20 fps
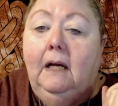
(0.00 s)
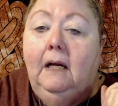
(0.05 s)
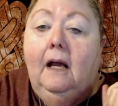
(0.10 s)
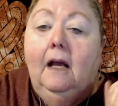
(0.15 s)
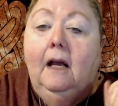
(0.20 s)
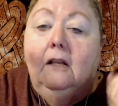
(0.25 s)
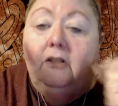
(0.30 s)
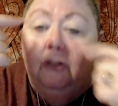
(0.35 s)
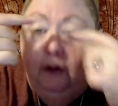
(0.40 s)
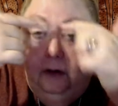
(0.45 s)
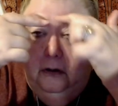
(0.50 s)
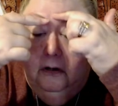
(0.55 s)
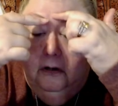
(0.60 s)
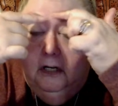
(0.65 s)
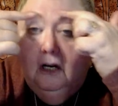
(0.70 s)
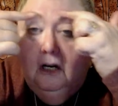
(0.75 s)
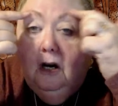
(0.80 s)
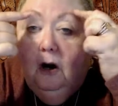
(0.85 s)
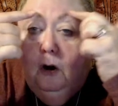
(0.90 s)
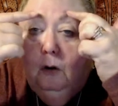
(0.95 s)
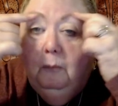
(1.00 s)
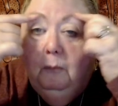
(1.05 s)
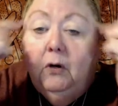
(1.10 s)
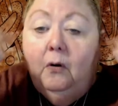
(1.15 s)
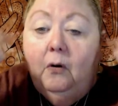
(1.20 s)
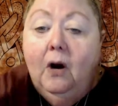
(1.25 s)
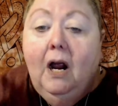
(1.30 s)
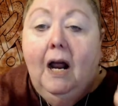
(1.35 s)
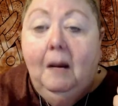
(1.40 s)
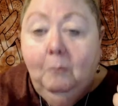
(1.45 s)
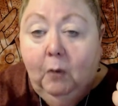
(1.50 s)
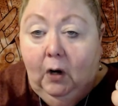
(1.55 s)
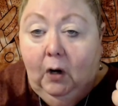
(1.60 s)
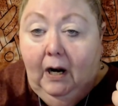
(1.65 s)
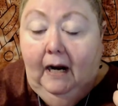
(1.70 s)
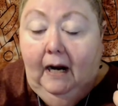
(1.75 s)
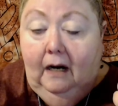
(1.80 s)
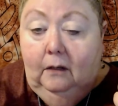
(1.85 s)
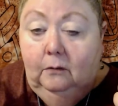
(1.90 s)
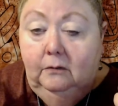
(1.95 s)
so you can comb your
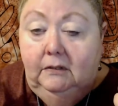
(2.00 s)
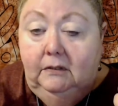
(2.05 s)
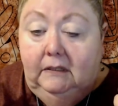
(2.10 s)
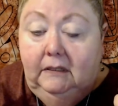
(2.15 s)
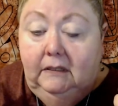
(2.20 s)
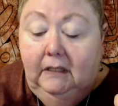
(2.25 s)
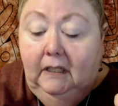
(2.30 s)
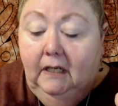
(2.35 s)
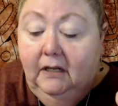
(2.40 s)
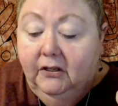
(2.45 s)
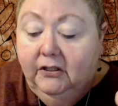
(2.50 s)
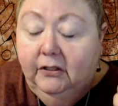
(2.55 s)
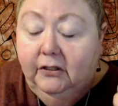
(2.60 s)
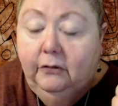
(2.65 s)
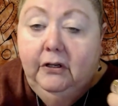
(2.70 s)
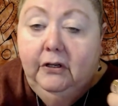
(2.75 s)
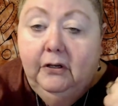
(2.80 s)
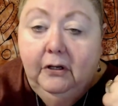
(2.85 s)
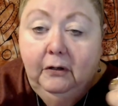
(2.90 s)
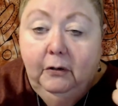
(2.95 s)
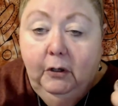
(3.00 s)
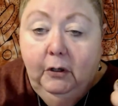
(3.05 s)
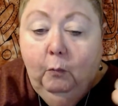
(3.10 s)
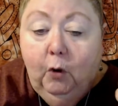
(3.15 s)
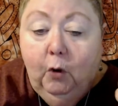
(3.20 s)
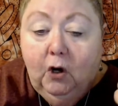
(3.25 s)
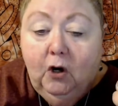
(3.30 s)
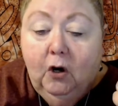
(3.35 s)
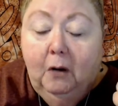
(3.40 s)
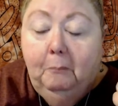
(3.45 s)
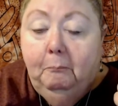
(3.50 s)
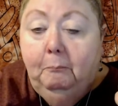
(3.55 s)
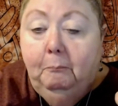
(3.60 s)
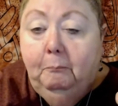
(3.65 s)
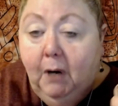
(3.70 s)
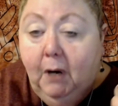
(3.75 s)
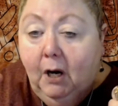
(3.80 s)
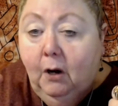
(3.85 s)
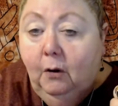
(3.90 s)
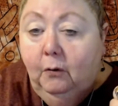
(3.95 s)
eyebrows. So you can work on
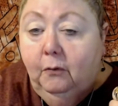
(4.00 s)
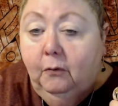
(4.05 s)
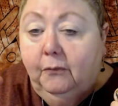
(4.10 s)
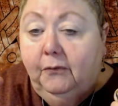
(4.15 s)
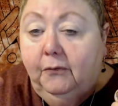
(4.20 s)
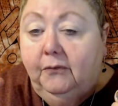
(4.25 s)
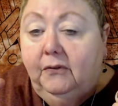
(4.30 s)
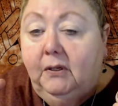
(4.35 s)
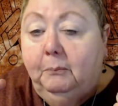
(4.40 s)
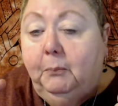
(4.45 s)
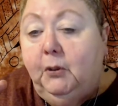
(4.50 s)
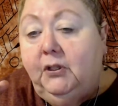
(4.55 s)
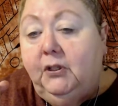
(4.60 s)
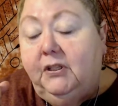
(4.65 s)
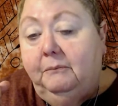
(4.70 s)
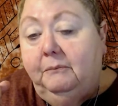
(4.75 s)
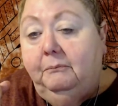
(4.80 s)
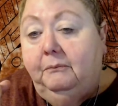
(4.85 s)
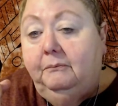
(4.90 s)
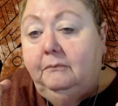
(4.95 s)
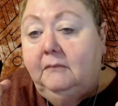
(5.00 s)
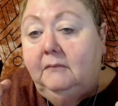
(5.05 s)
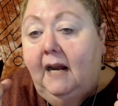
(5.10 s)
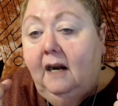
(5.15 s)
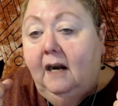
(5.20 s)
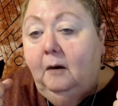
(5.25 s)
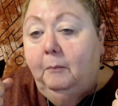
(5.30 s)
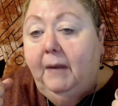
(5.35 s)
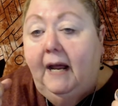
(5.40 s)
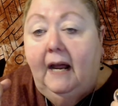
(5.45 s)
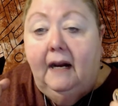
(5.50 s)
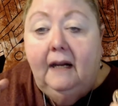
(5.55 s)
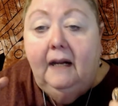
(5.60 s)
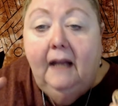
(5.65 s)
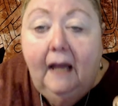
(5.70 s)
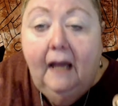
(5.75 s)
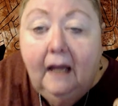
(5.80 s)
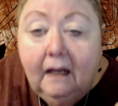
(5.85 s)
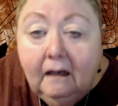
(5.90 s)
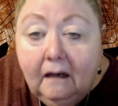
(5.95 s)
both to put some hair back.
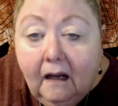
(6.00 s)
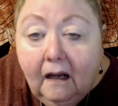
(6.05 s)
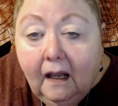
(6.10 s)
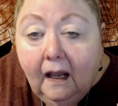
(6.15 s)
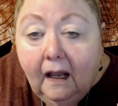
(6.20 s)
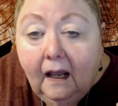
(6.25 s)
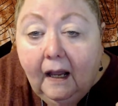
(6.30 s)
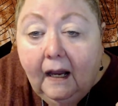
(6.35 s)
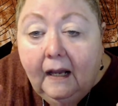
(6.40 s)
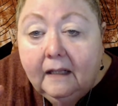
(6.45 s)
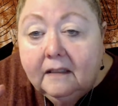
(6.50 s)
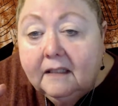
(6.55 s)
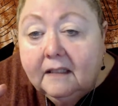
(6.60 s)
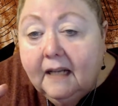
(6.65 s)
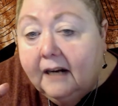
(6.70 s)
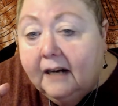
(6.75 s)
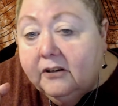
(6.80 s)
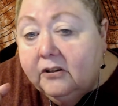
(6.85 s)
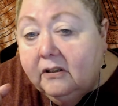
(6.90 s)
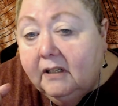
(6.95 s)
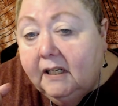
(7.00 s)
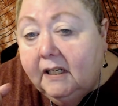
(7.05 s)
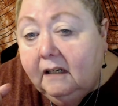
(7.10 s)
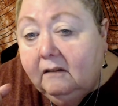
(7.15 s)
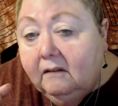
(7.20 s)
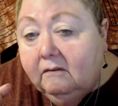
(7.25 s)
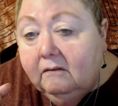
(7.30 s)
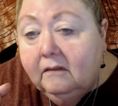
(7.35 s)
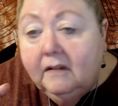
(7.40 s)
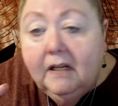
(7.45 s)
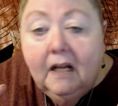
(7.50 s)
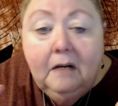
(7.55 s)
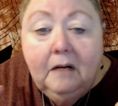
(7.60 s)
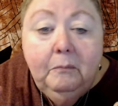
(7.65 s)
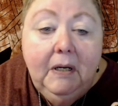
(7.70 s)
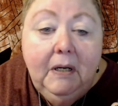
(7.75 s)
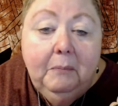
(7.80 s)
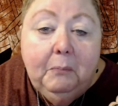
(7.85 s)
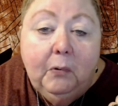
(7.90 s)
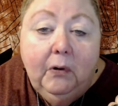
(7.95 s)
And it's actually done
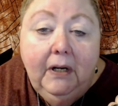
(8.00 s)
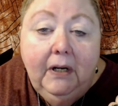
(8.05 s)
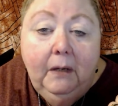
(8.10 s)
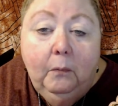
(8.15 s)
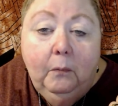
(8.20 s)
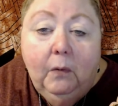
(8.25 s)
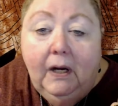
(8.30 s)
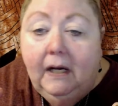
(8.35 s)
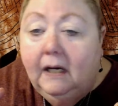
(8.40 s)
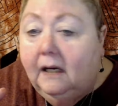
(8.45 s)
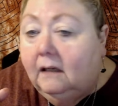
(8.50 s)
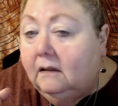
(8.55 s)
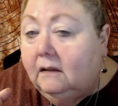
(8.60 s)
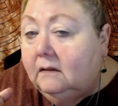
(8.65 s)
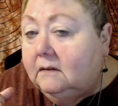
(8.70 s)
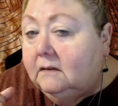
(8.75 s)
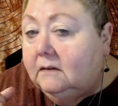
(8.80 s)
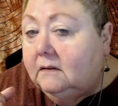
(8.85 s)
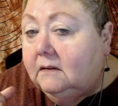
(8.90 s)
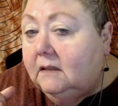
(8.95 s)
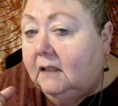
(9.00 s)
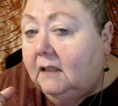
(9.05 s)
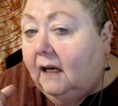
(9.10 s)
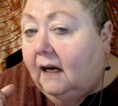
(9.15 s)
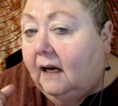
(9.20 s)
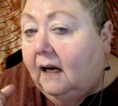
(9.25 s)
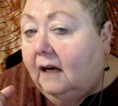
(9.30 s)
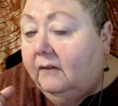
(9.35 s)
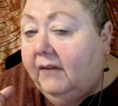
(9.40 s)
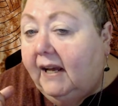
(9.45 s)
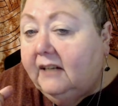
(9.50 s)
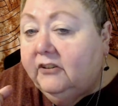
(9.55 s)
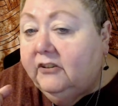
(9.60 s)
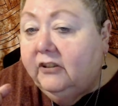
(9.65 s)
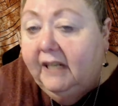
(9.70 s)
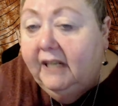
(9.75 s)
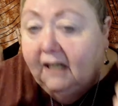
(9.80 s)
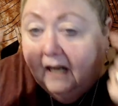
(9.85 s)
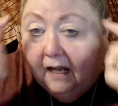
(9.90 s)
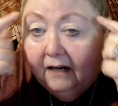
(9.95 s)
me pretty well. I've
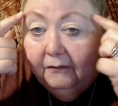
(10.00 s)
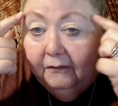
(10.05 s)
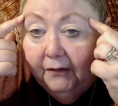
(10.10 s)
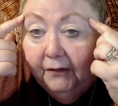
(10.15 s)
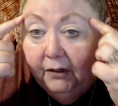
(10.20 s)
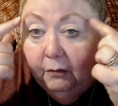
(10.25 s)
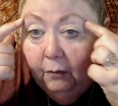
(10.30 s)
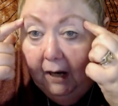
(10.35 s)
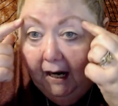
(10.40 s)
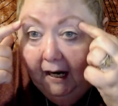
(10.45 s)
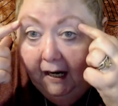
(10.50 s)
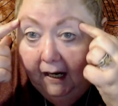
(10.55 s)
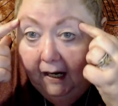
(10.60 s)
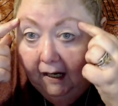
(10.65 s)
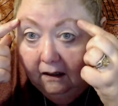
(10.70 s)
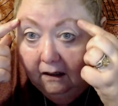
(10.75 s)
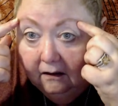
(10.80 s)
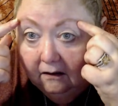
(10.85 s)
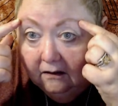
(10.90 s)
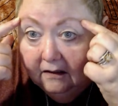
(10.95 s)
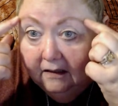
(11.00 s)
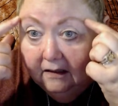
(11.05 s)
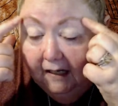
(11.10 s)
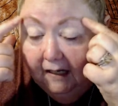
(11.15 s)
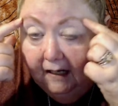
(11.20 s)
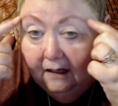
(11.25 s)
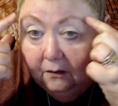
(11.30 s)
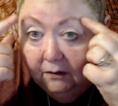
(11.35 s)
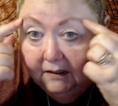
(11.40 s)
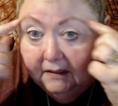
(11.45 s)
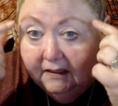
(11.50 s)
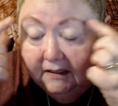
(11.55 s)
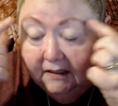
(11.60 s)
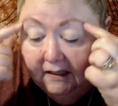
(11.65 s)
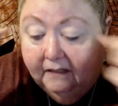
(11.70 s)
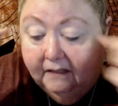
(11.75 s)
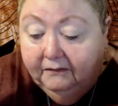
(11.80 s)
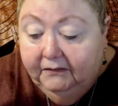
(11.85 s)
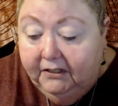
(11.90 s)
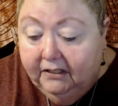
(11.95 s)
actually got a few hairs now
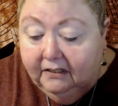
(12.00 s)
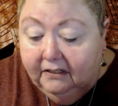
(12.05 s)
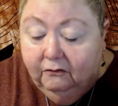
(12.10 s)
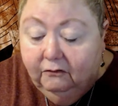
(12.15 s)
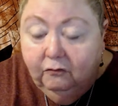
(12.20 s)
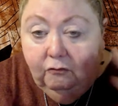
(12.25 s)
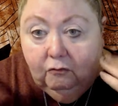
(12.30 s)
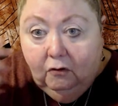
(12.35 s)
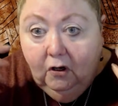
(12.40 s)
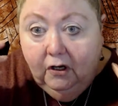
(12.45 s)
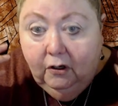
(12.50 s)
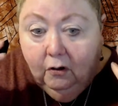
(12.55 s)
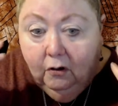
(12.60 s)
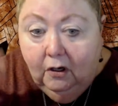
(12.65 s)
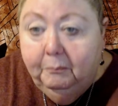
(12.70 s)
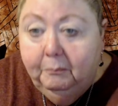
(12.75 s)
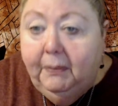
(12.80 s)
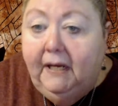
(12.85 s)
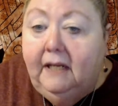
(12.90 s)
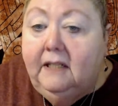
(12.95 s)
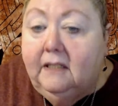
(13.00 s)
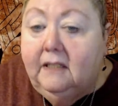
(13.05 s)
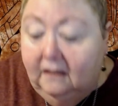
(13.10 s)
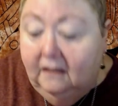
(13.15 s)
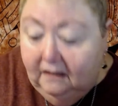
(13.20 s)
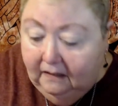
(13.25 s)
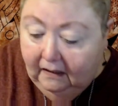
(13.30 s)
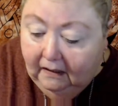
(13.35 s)
instead of just drawn on pieces,